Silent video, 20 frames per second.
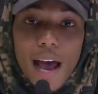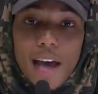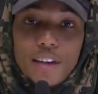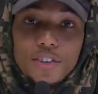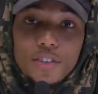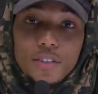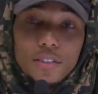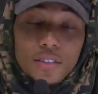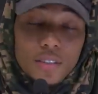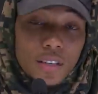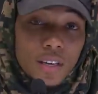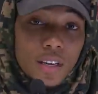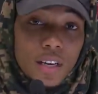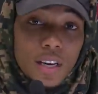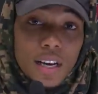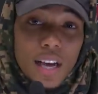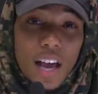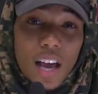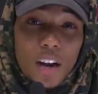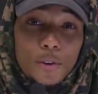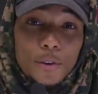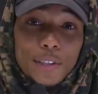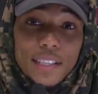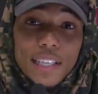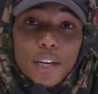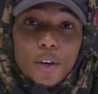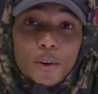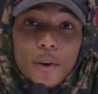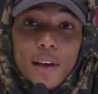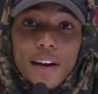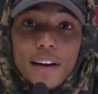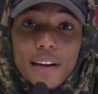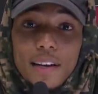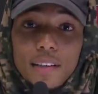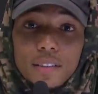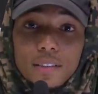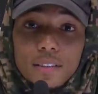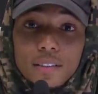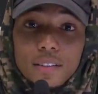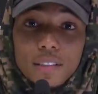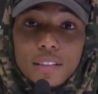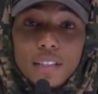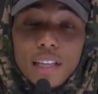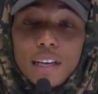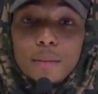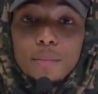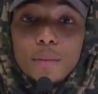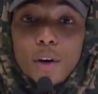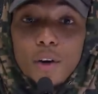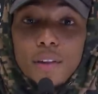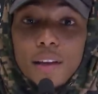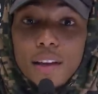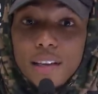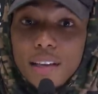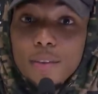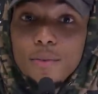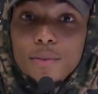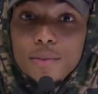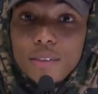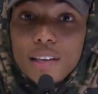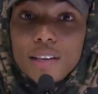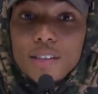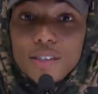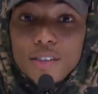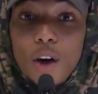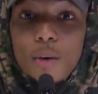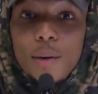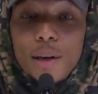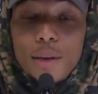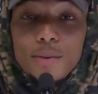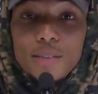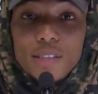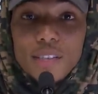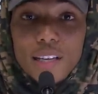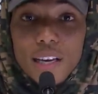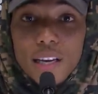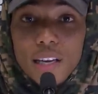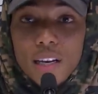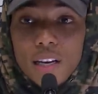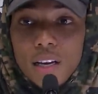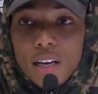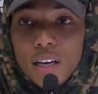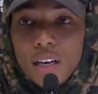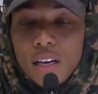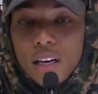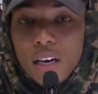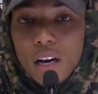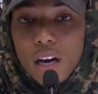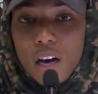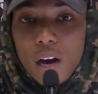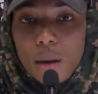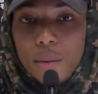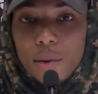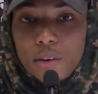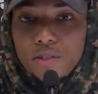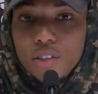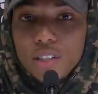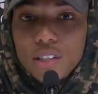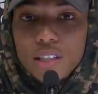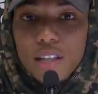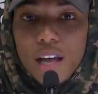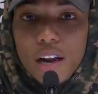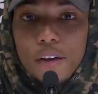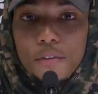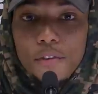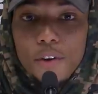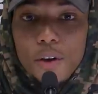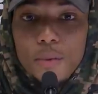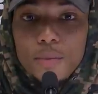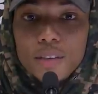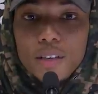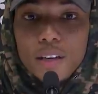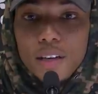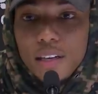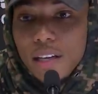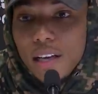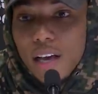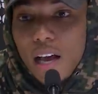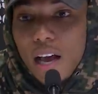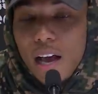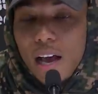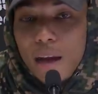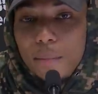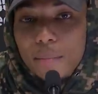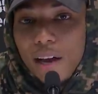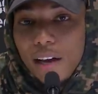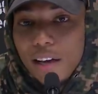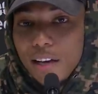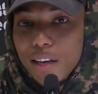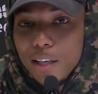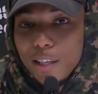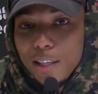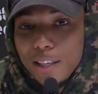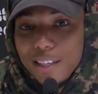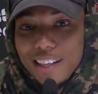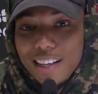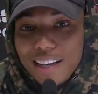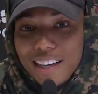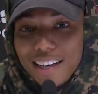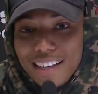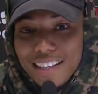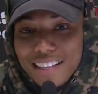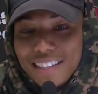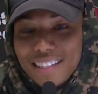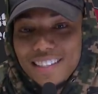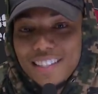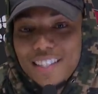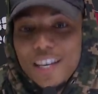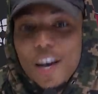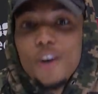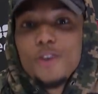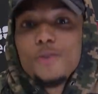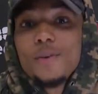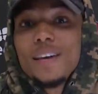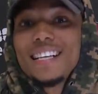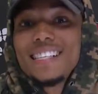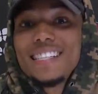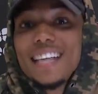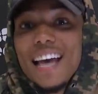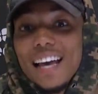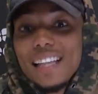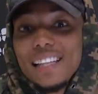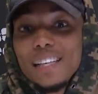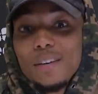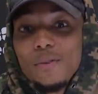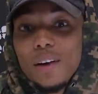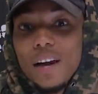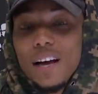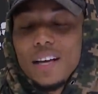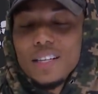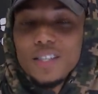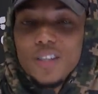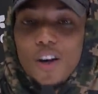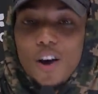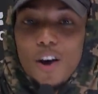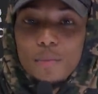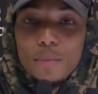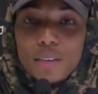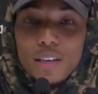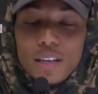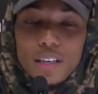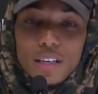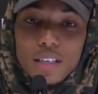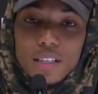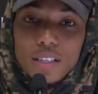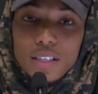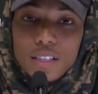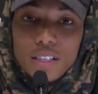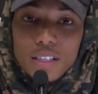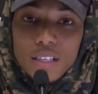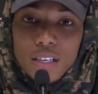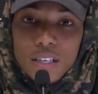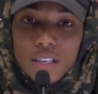I just kind of reiterated it to let him know that he was he saw what he was seeing. Um, it was just a lot of film study. Uh, I'm not gonna tell you exactly what I saw because